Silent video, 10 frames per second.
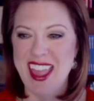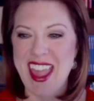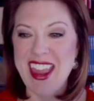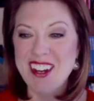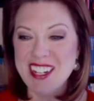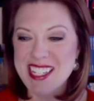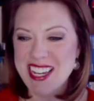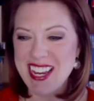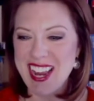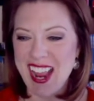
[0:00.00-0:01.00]
Hey,
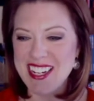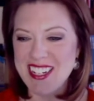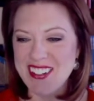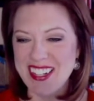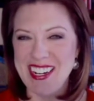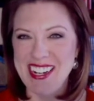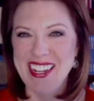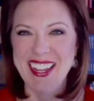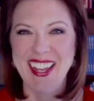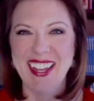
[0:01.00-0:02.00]
Christy, how you doing?
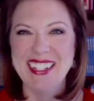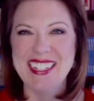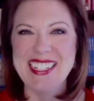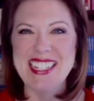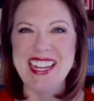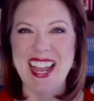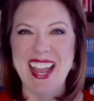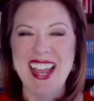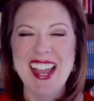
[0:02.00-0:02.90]
Good to see you.